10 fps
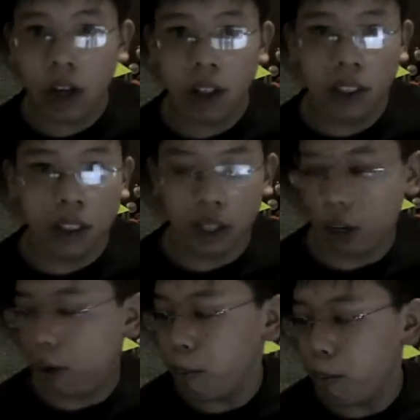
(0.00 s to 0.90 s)
us
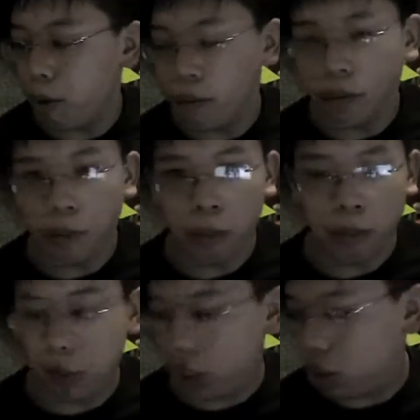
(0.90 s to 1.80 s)
um,
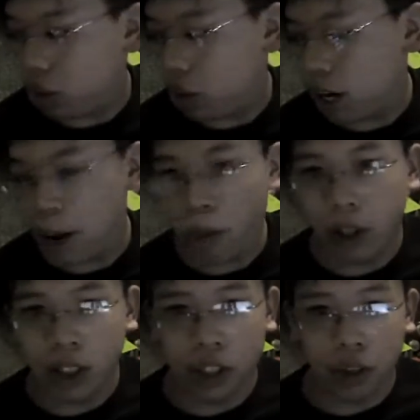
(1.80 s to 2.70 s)
make sure
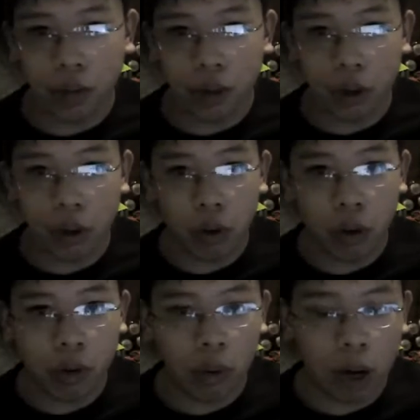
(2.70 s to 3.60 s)
iPod Touch your phone
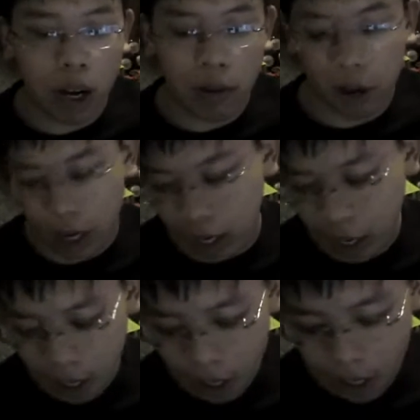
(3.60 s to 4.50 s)
over Wi-Fi,
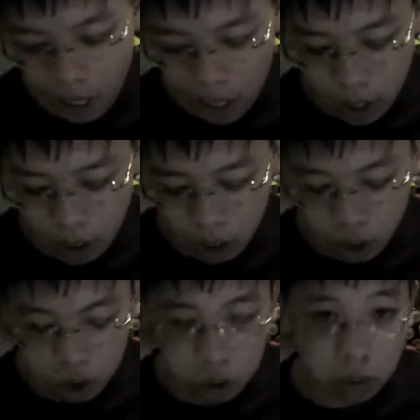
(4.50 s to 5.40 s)
and you
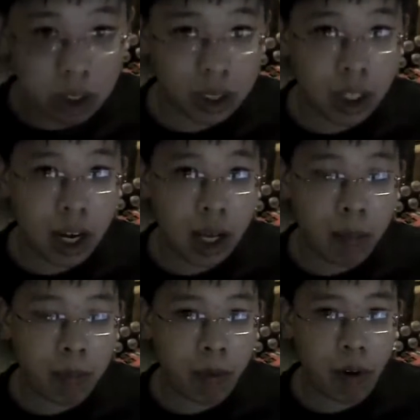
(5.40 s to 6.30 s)
could use
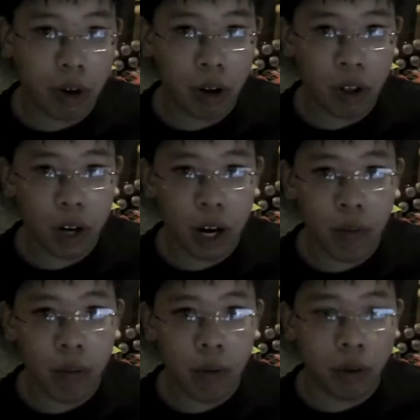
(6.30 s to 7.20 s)
Skype for on your
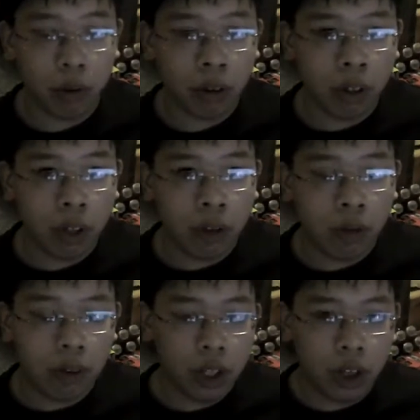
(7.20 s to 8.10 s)
iPhone
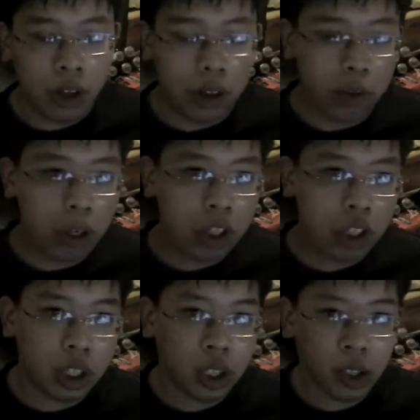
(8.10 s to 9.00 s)
via the
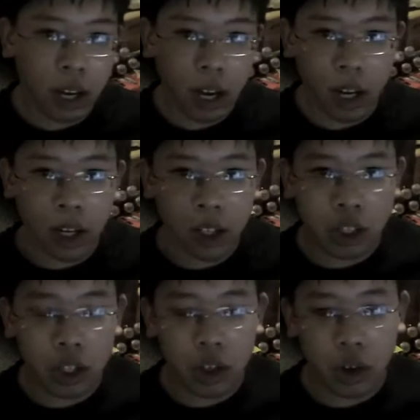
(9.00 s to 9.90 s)
3G
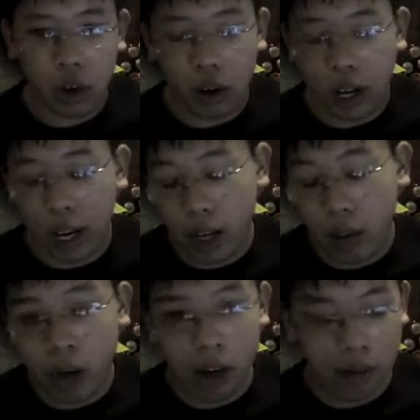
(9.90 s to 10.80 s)
Edge and
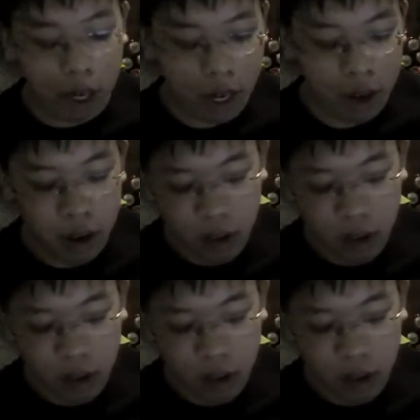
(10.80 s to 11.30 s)
Wi-Fi.